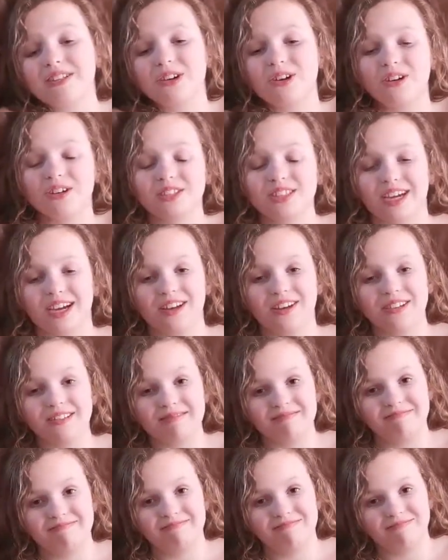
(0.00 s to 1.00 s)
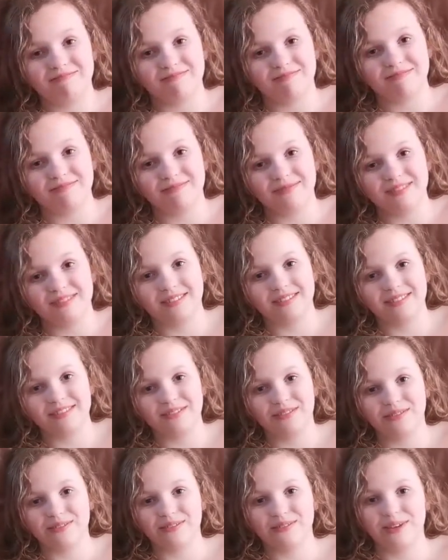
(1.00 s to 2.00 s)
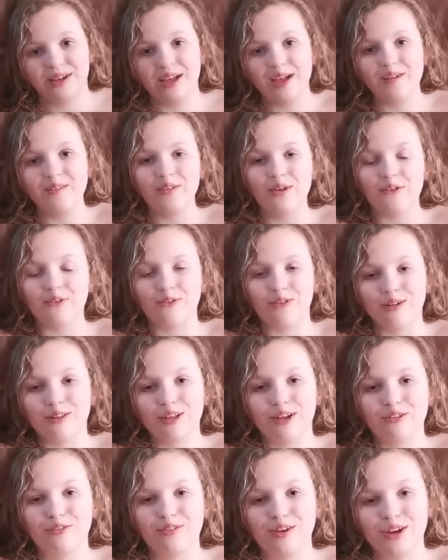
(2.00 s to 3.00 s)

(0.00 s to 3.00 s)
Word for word: TikTok channel. That'll be pretty cool once we get going really